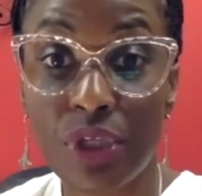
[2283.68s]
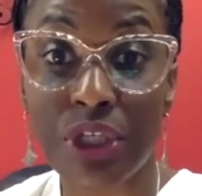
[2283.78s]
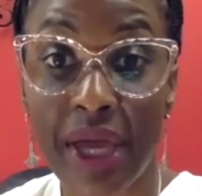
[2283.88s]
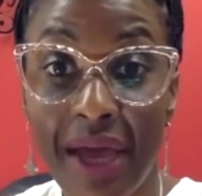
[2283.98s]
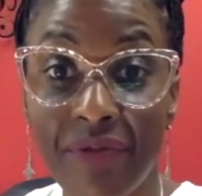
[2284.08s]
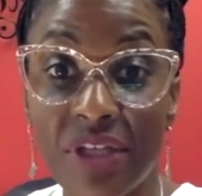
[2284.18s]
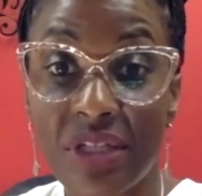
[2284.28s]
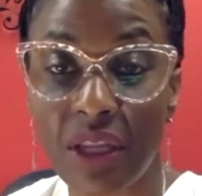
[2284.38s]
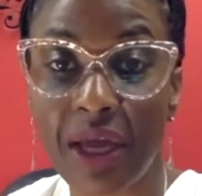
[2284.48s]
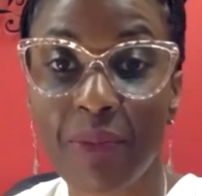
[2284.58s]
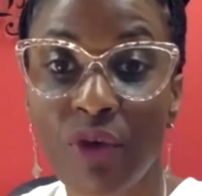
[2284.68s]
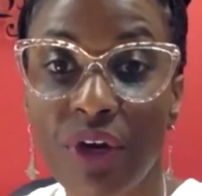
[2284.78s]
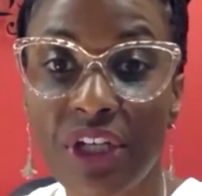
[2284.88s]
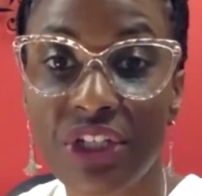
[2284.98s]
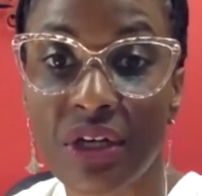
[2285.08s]
to have this
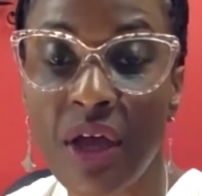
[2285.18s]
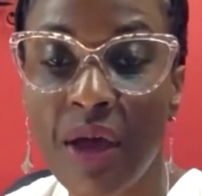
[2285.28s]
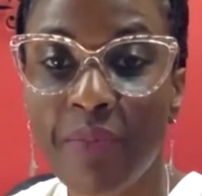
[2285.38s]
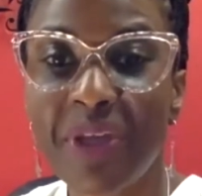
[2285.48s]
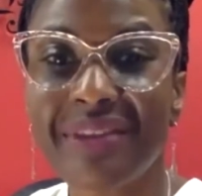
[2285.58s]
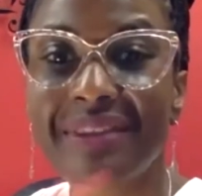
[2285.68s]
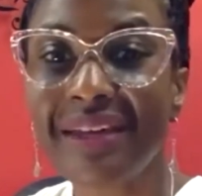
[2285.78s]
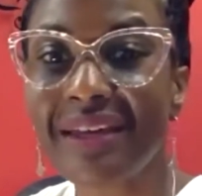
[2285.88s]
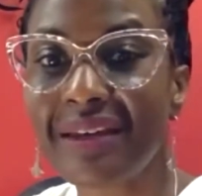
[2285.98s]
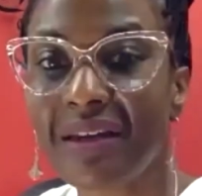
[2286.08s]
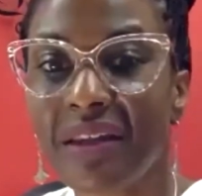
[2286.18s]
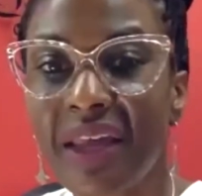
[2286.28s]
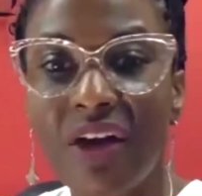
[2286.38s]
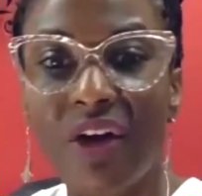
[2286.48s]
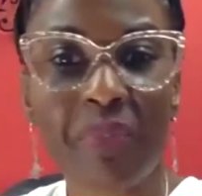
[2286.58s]
collaboration. But then
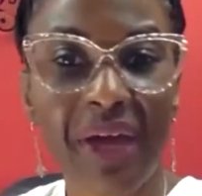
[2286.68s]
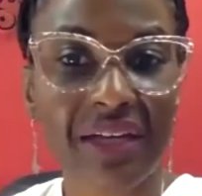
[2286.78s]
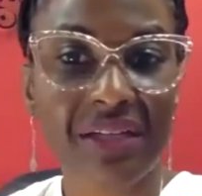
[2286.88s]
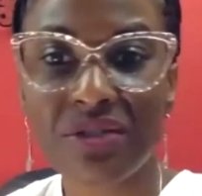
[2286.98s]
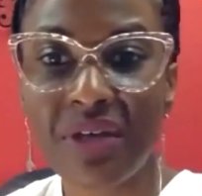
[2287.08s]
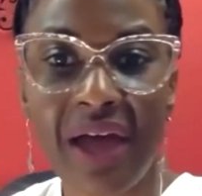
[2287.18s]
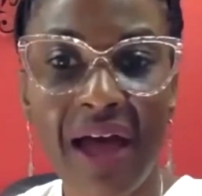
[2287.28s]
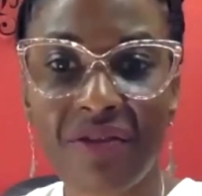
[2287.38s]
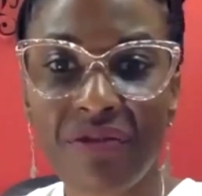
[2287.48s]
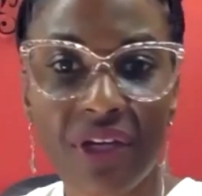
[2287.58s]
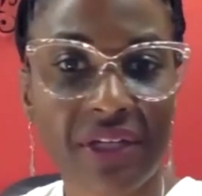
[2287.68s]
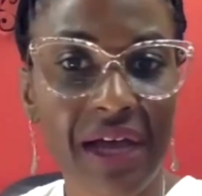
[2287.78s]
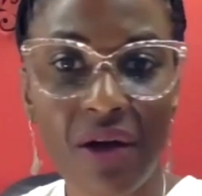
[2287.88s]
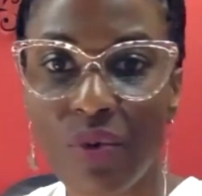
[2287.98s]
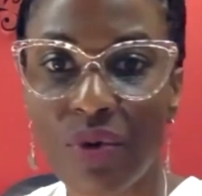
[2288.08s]
they go back into their ivory
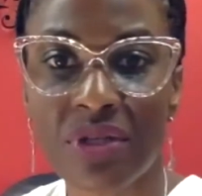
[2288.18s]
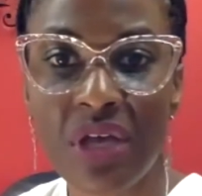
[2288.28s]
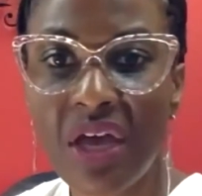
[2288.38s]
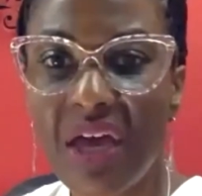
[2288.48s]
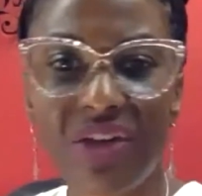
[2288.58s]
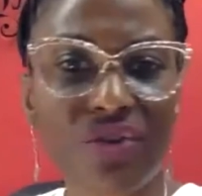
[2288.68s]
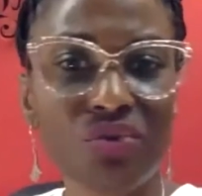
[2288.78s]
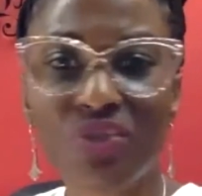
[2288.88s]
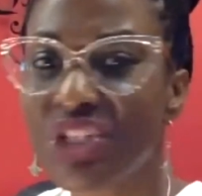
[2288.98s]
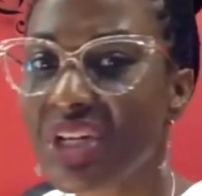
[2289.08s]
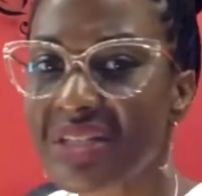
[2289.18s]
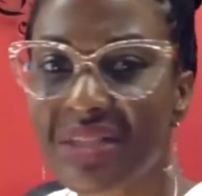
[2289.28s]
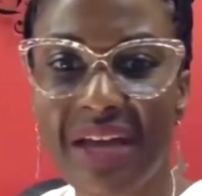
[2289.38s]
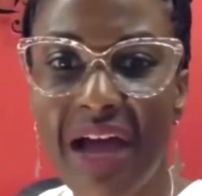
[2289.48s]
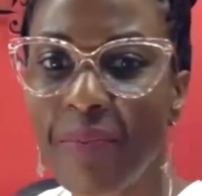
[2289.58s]
towers and do just
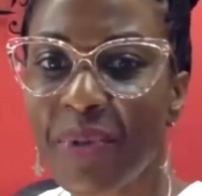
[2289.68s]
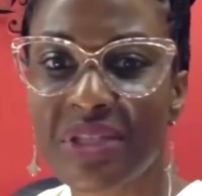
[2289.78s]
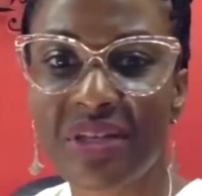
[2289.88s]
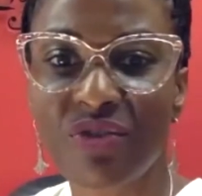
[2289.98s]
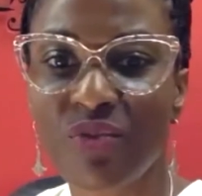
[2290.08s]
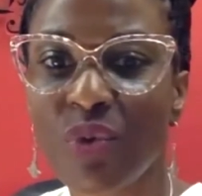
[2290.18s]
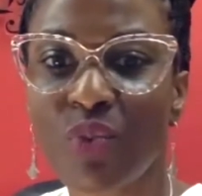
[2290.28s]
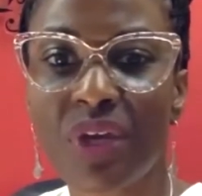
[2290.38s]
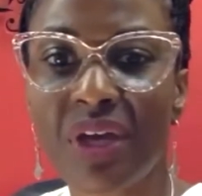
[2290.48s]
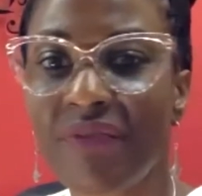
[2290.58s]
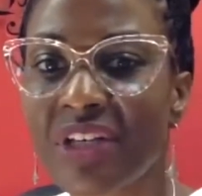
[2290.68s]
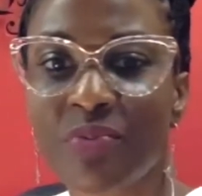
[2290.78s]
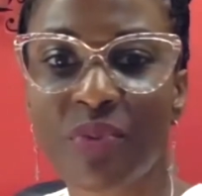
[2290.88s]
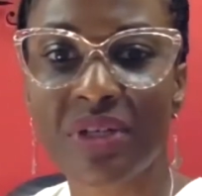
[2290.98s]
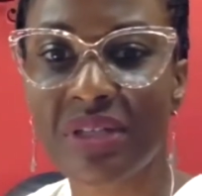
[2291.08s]
the opposite of what we have
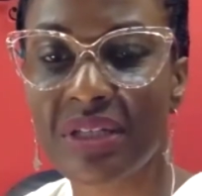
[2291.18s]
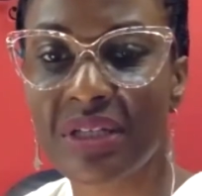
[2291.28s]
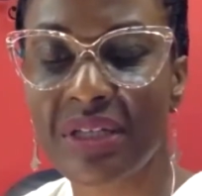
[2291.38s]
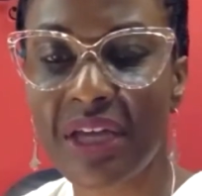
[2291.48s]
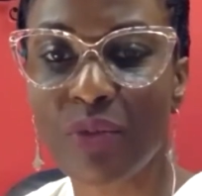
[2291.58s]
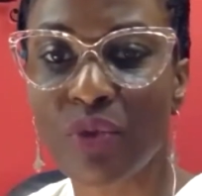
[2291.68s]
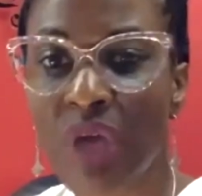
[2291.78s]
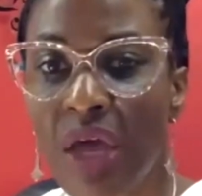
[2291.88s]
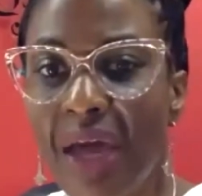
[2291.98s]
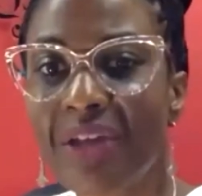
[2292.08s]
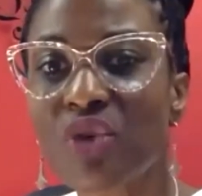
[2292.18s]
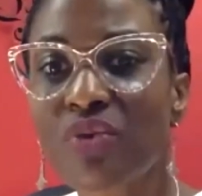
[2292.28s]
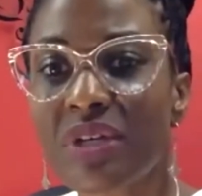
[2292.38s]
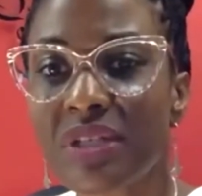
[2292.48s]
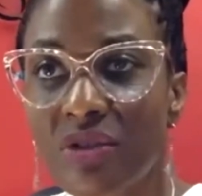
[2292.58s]
expressed at the tables. And so
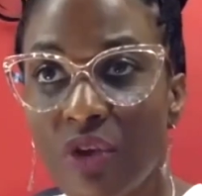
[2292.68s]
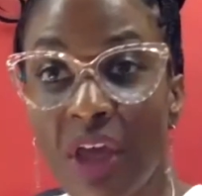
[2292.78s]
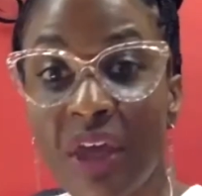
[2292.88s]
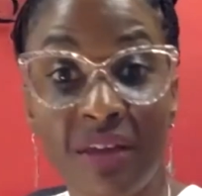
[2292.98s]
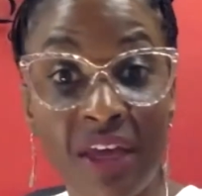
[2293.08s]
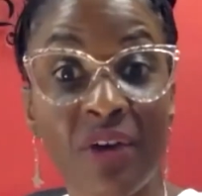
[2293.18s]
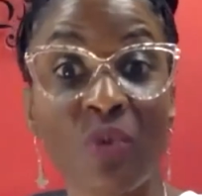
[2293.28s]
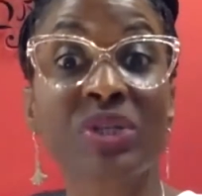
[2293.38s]
this is, it